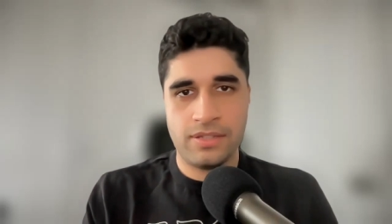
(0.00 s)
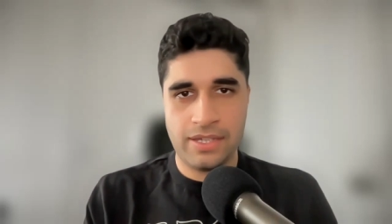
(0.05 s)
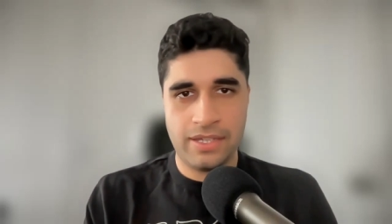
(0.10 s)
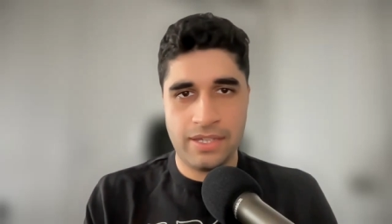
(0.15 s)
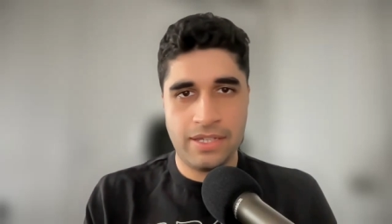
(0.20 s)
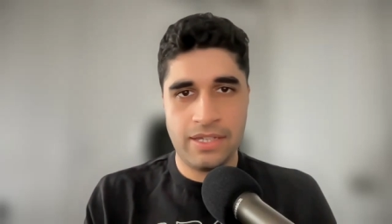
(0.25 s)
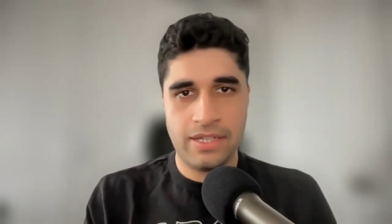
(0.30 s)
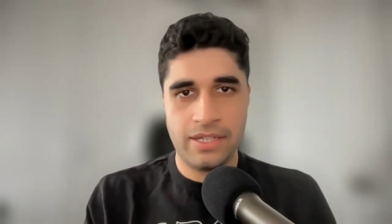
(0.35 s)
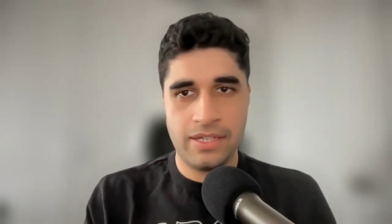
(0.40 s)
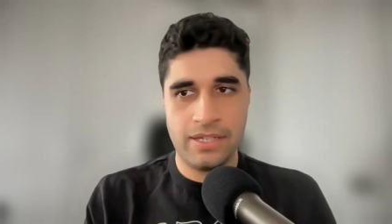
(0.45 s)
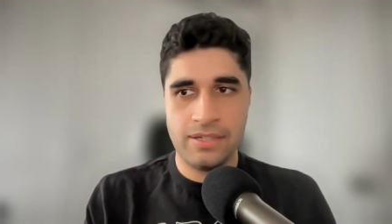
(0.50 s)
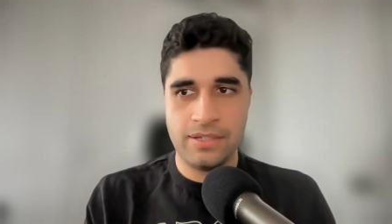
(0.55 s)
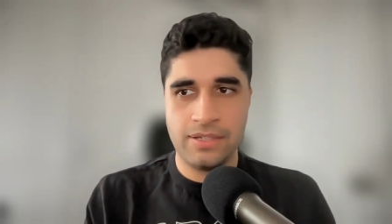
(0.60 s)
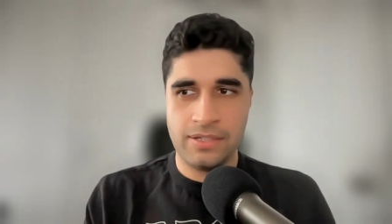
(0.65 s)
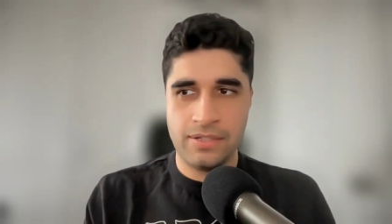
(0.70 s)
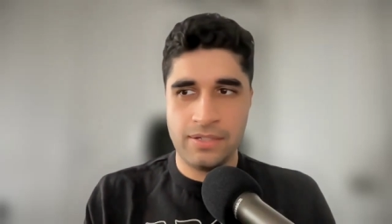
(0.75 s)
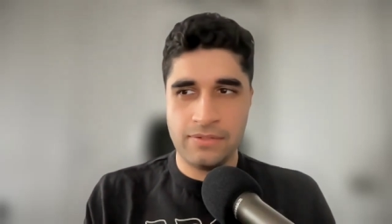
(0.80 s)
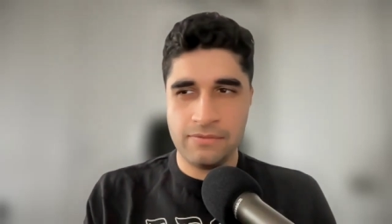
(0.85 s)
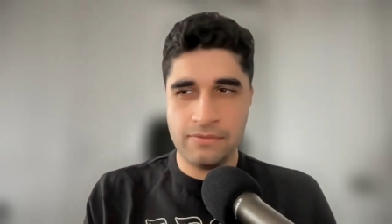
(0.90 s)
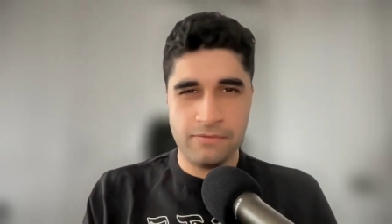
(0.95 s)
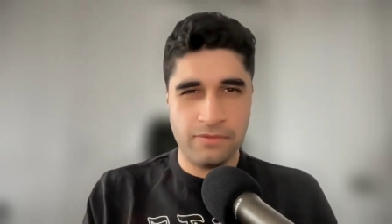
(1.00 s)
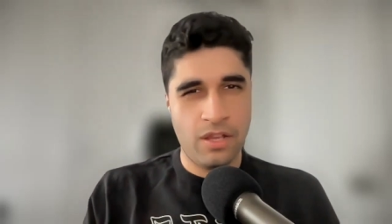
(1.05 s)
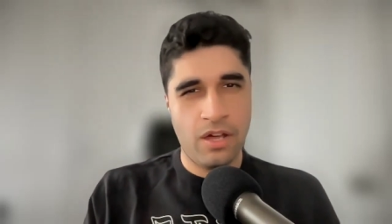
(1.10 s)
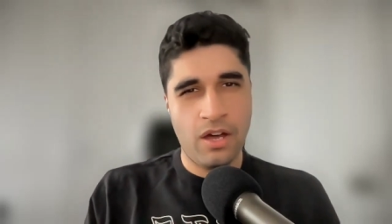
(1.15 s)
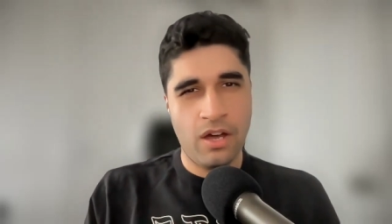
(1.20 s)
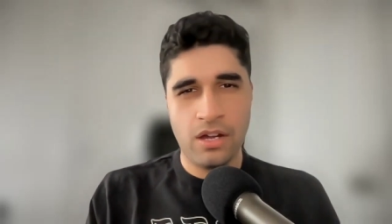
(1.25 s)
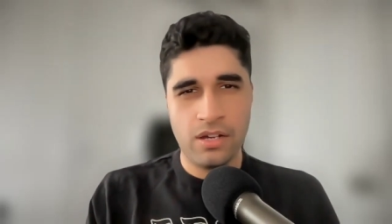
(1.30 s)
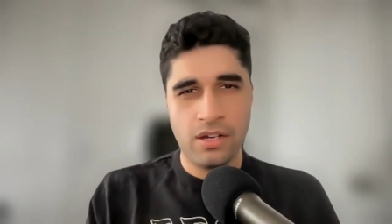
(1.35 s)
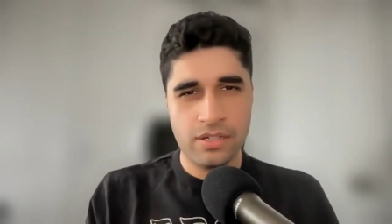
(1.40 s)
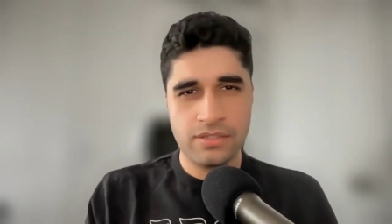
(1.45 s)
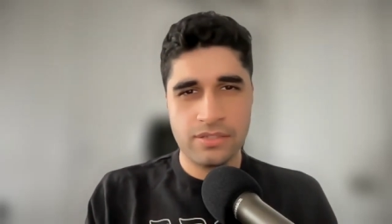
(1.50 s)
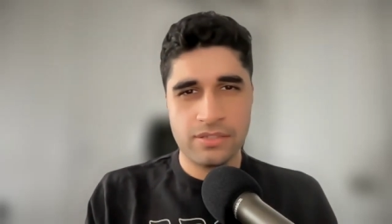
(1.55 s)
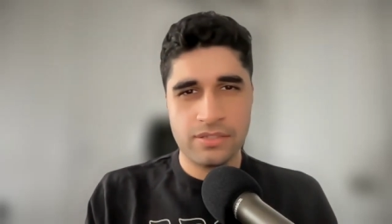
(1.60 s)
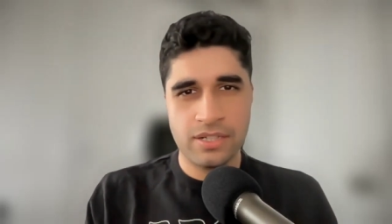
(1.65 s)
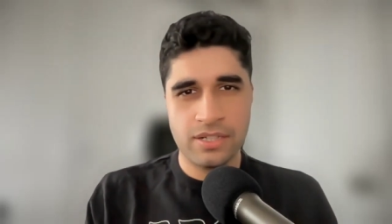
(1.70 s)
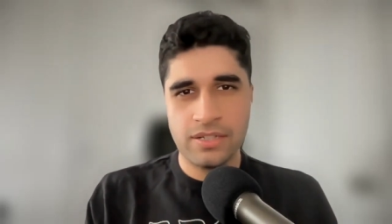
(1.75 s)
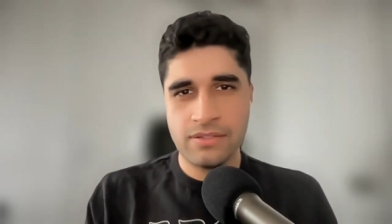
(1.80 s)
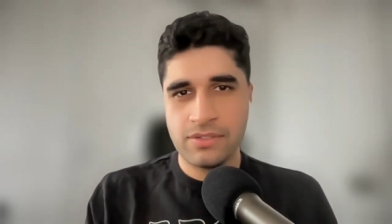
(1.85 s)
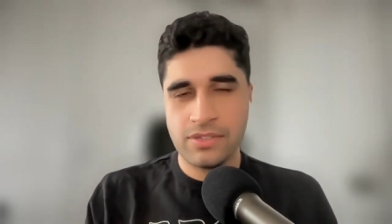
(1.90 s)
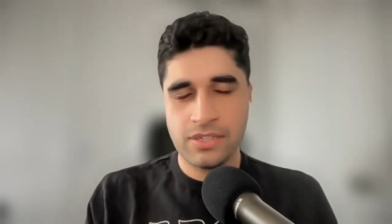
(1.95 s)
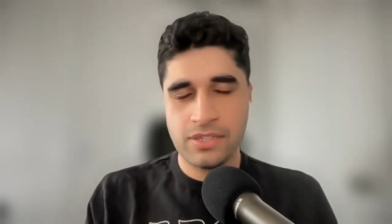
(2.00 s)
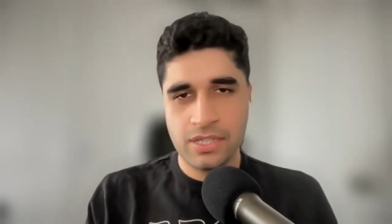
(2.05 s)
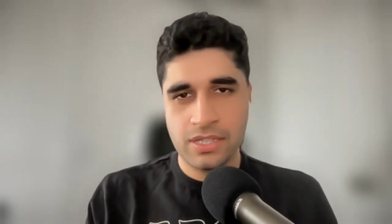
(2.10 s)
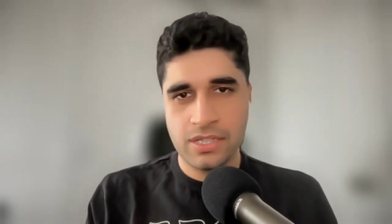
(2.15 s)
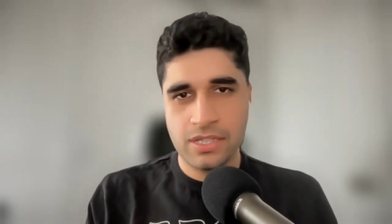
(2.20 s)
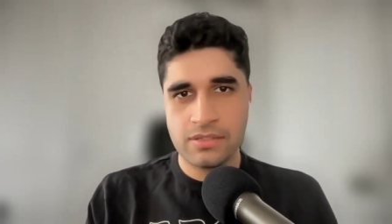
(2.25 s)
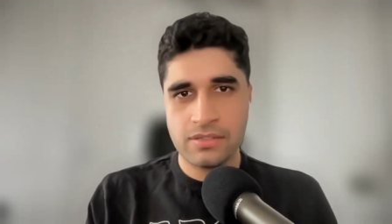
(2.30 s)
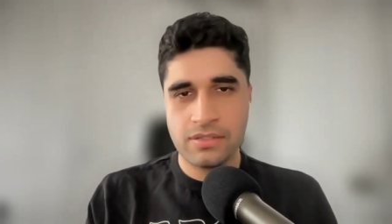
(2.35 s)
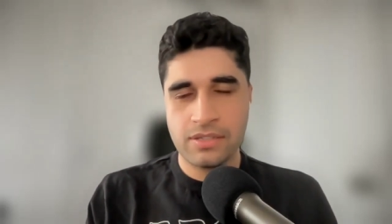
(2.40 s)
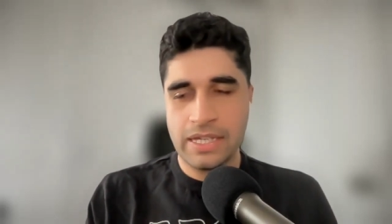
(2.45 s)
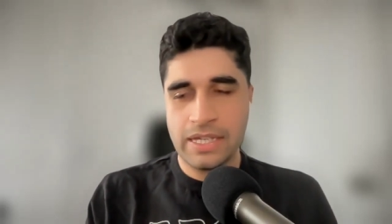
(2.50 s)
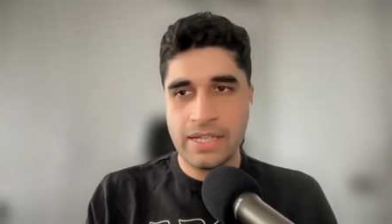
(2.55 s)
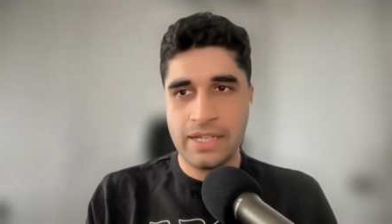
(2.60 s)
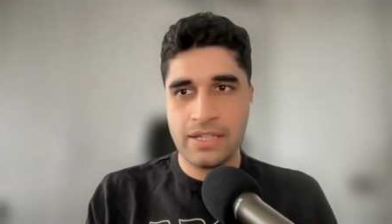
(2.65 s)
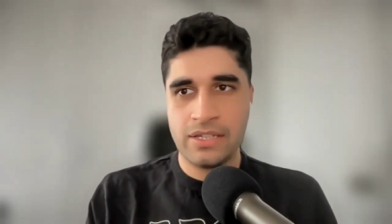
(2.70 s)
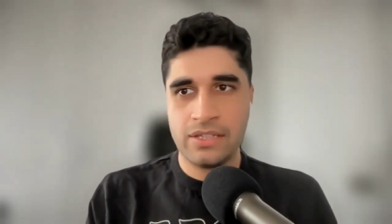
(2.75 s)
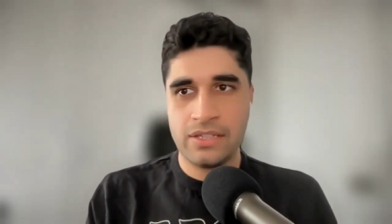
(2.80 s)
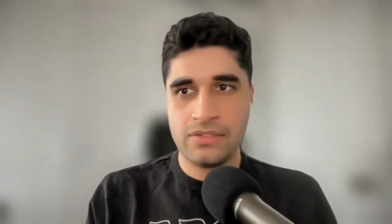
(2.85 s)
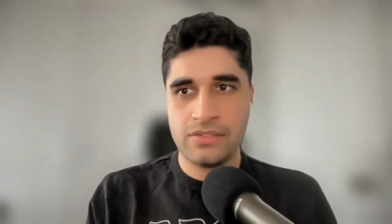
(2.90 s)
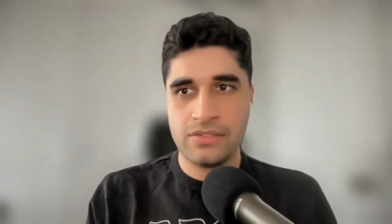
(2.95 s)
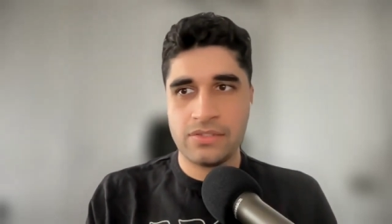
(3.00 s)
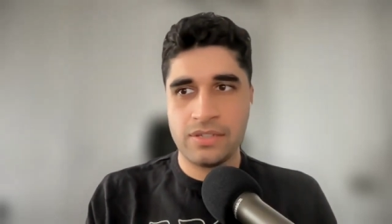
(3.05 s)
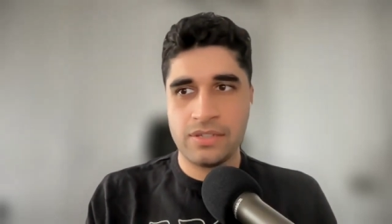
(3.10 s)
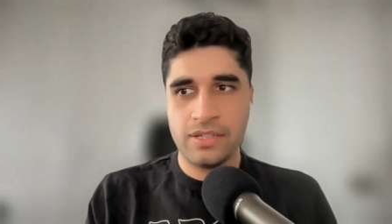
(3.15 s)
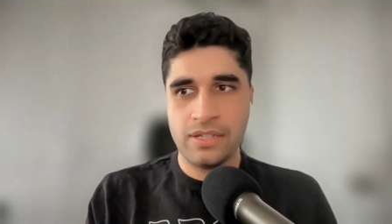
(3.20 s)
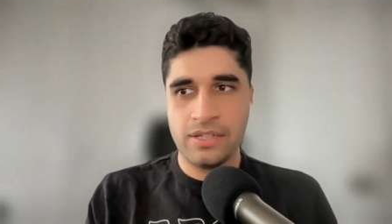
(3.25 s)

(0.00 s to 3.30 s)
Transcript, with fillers: a vlog kind of a thing, as